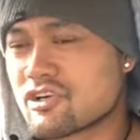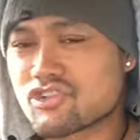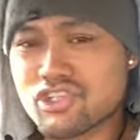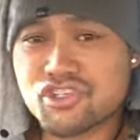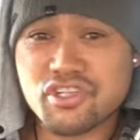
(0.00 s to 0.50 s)

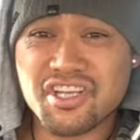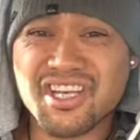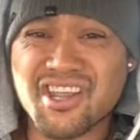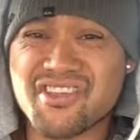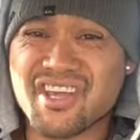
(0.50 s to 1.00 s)
was actually
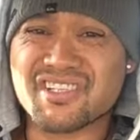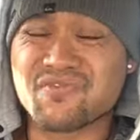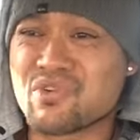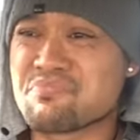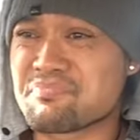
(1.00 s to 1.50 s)
getting out of the house
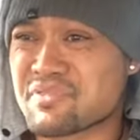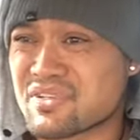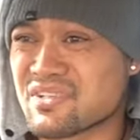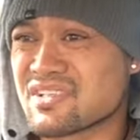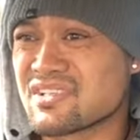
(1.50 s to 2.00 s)
for a bit
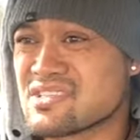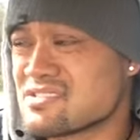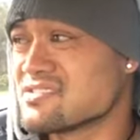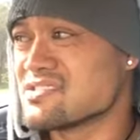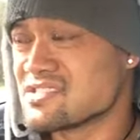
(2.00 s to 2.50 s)
because,
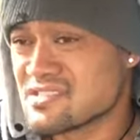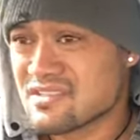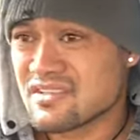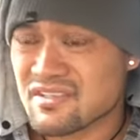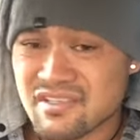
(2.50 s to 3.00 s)

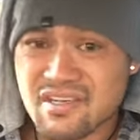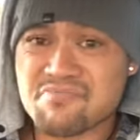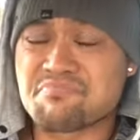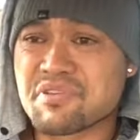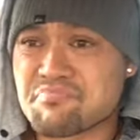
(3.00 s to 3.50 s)
you
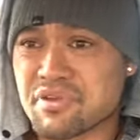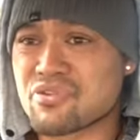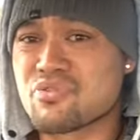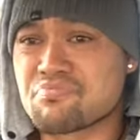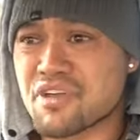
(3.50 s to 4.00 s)
know, being a
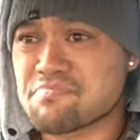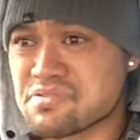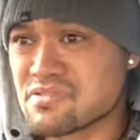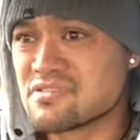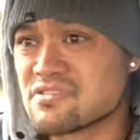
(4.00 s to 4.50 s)
bit cooped up,
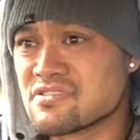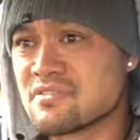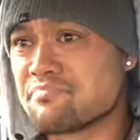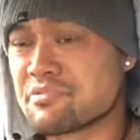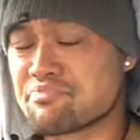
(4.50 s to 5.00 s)

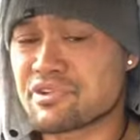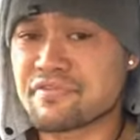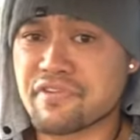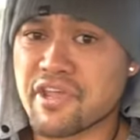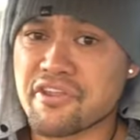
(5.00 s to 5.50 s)
been pretty
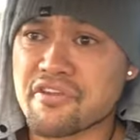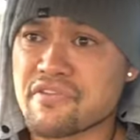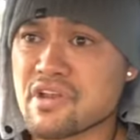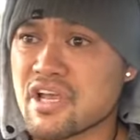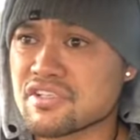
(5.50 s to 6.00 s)
flat out over
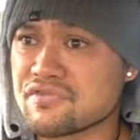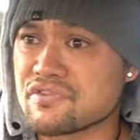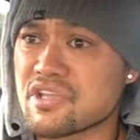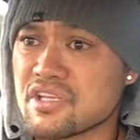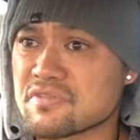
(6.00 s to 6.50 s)
the last
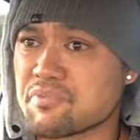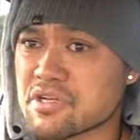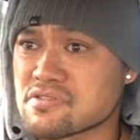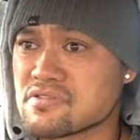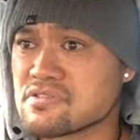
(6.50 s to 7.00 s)
few days,
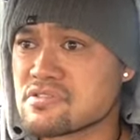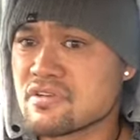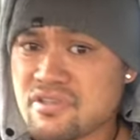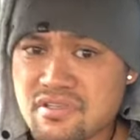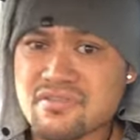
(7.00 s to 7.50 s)
but
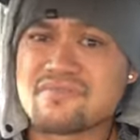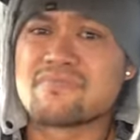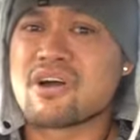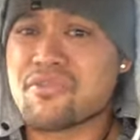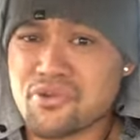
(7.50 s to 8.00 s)

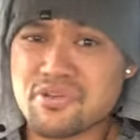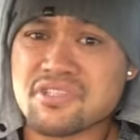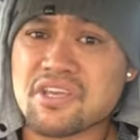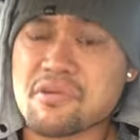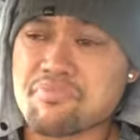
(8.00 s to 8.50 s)
I thought I'd
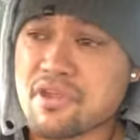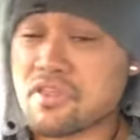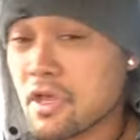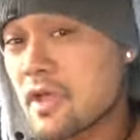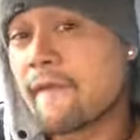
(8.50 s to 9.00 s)
take a
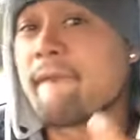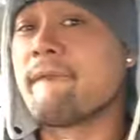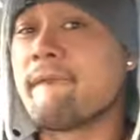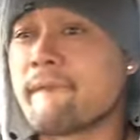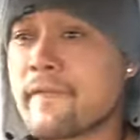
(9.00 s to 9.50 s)
breather,
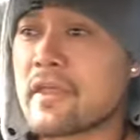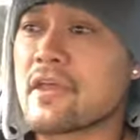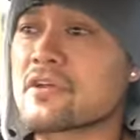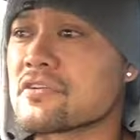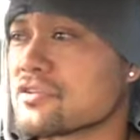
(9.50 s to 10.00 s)
get
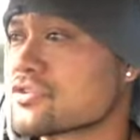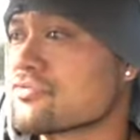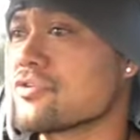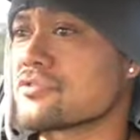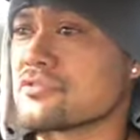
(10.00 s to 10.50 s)
out and hit the
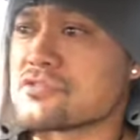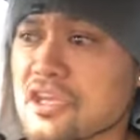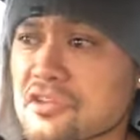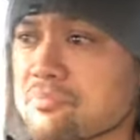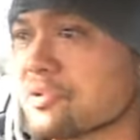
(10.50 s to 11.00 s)
road and
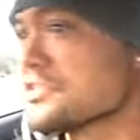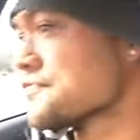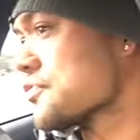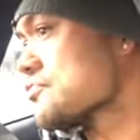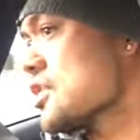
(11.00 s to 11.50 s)
take the
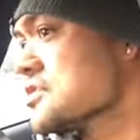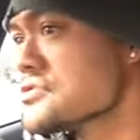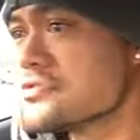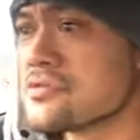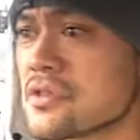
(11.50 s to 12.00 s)
beast for a
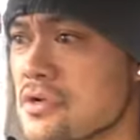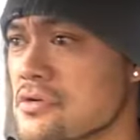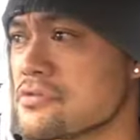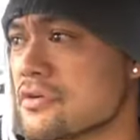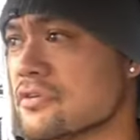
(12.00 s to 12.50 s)

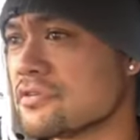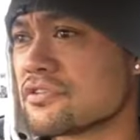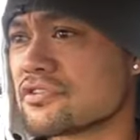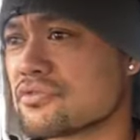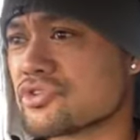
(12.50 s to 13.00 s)
run.
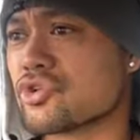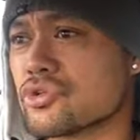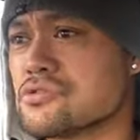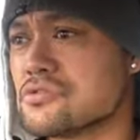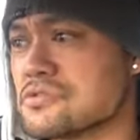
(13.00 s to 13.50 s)
So it was
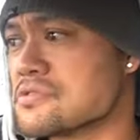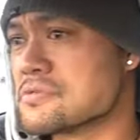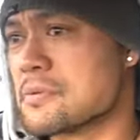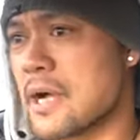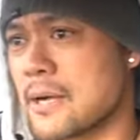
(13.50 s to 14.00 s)
good.
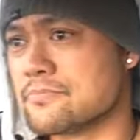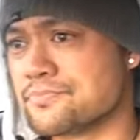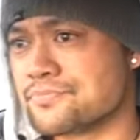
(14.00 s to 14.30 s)
I